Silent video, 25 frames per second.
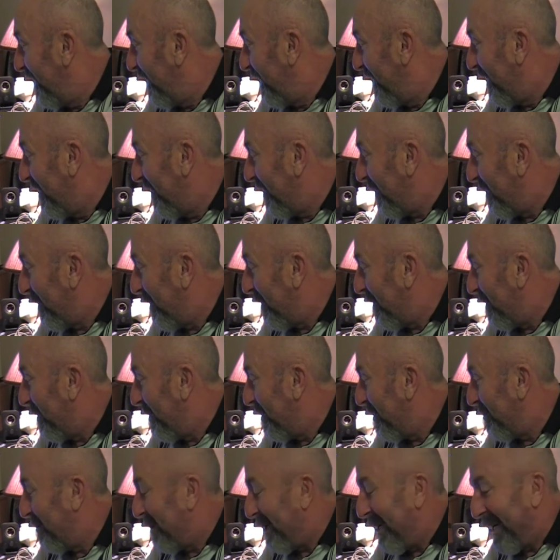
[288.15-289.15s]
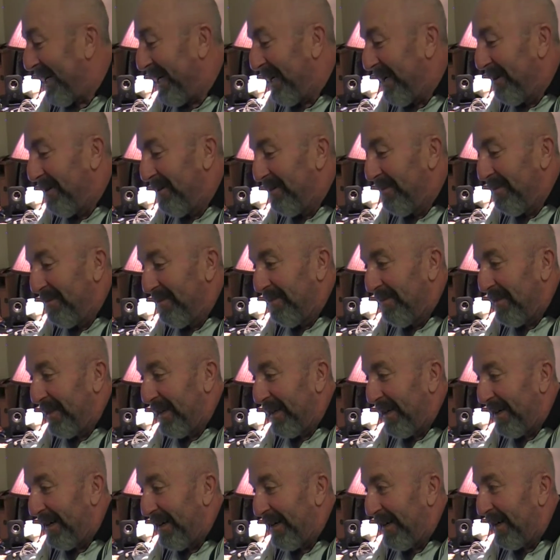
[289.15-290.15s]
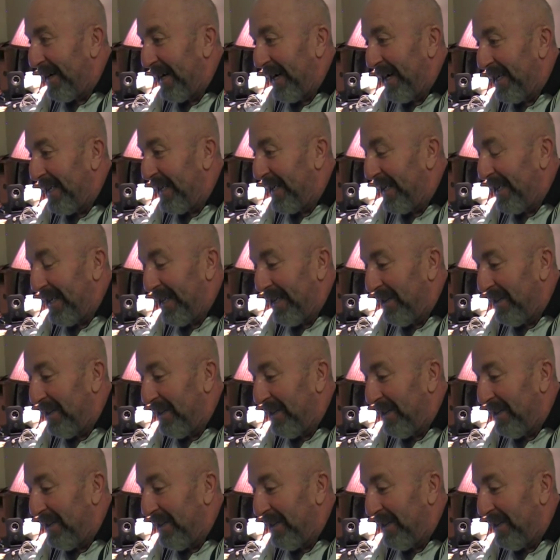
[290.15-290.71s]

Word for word: oh, oh my. Uh, I